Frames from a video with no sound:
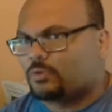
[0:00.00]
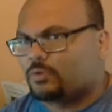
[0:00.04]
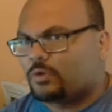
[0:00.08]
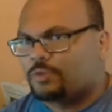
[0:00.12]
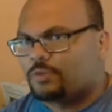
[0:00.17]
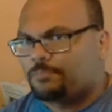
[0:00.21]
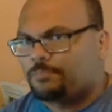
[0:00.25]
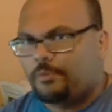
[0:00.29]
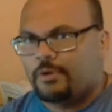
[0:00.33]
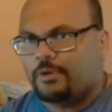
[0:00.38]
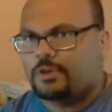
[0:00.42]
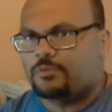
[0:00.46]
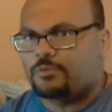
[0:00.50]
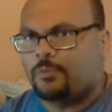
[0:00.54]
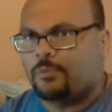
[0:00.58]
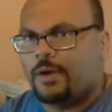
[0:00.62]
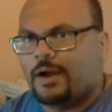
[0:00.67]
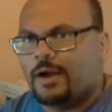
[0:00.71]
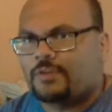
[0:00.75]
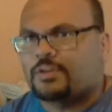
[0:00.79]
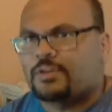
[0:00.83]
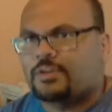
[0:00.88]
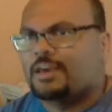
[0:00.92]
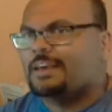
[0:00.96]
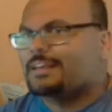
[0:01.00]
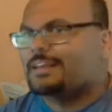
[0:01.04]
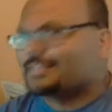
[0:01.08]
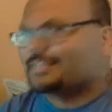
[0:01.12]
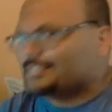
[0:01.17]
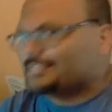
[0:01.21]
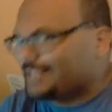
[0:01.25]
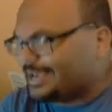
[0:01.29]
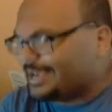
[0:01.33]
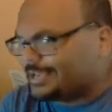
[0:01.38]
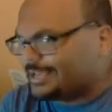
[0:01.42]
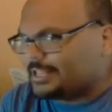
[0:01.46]
So experience-wise,
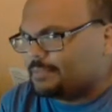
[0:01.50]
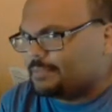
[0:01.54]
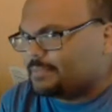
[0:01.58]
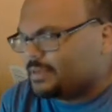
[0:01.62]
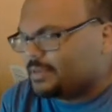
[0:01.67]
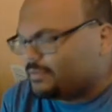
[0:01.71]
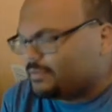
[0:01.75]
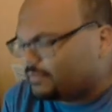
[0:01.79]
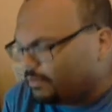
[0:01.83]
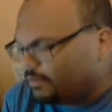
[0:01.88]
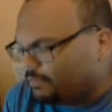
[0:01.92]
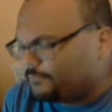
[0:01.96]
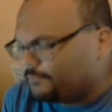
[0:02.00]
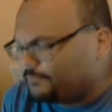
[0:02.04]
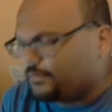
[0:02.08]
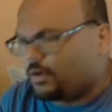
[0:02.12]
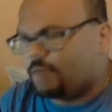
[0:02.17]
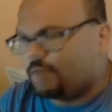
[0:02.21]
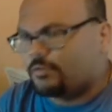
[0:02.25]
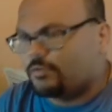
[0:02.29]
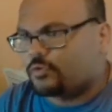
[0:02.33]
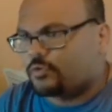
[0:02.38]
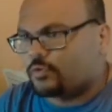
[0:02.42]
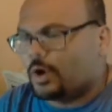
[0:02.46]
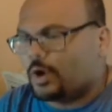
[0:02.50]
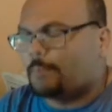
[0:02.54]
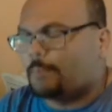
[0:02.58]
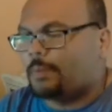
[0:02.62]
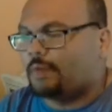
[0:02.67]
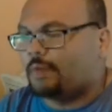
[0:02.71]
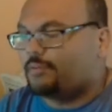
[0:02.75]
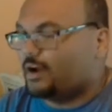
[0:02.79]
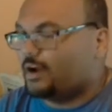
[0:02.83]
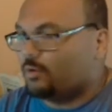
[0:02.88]
it's not going to be too far of a drop-off.